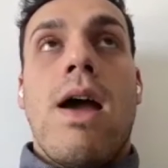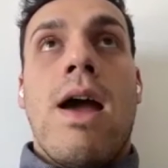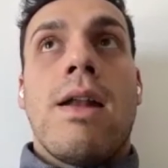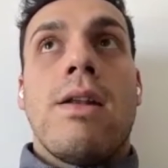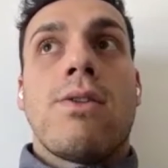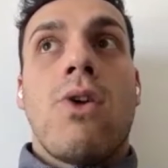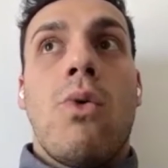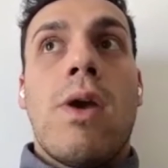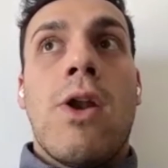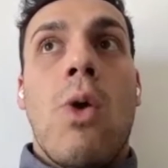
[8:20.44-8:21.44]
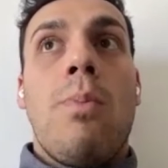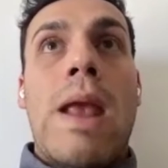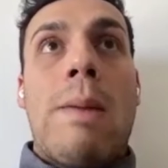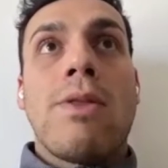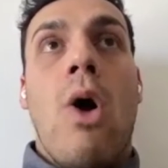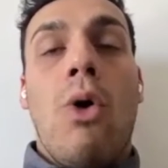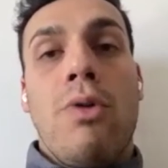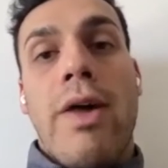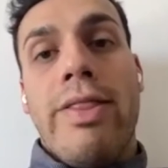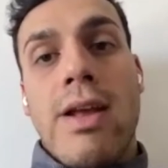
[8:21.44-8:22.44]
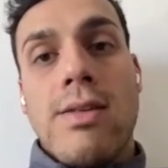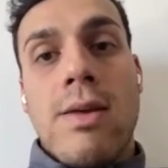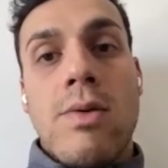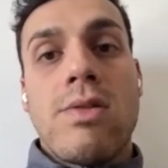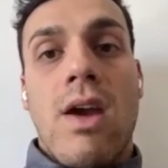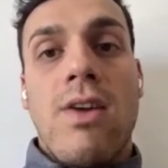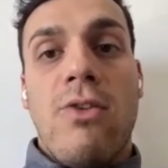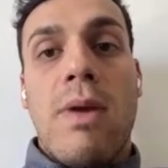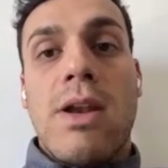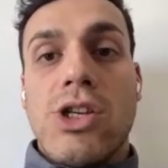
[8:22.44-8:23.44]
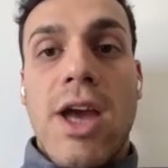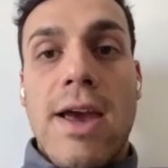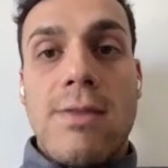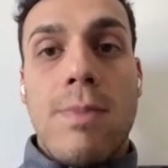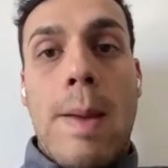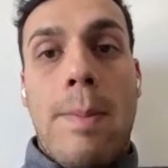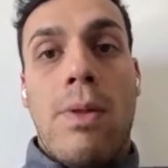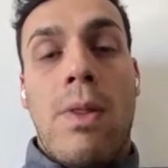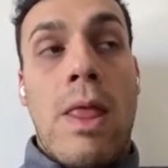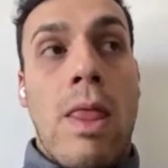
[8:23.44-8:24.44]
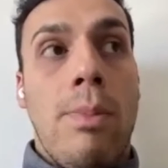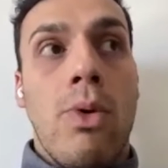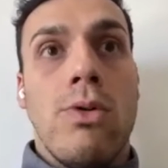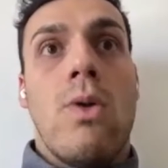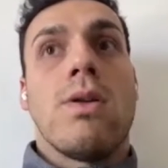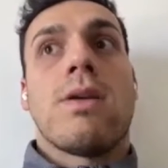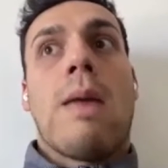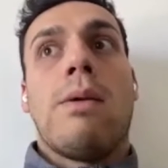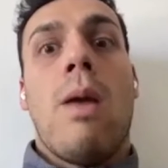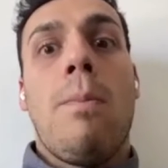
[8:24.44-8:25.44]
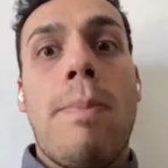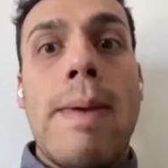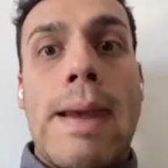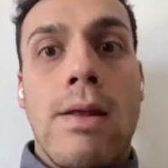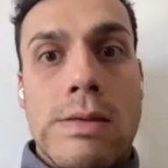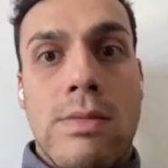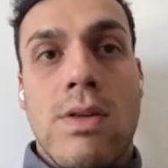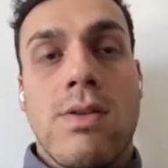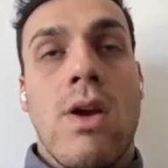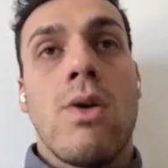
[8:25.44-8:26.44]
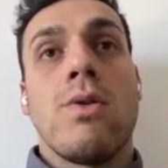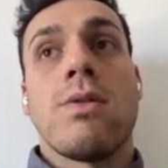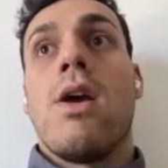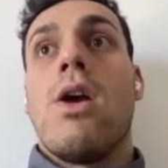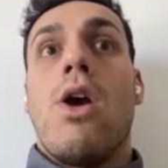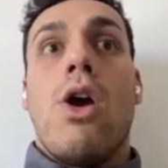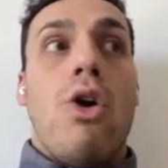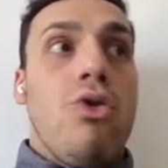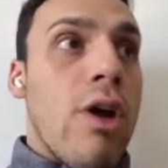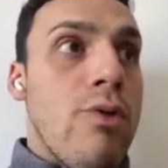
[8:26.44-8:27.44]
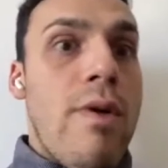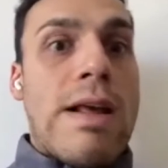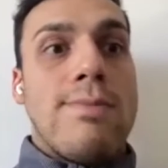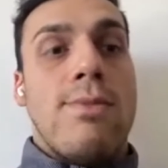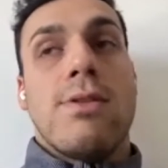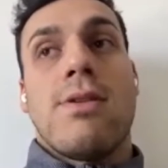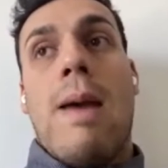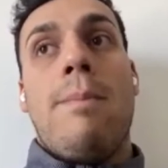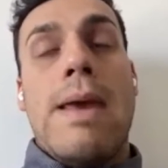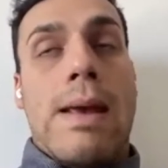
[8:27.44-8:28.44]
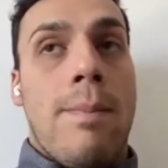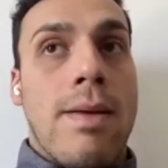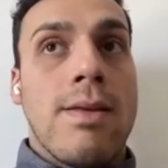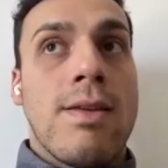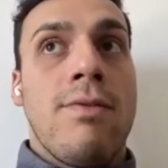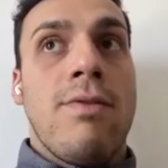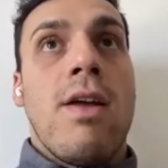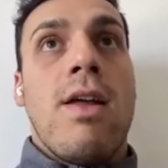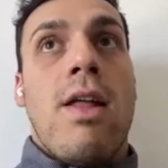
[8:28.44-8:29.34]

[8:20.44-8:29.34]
And so, being with older athletes, it was nice for me to chase people in the pool all the time, being on someone's toes, trying to race them all the time, being competitive.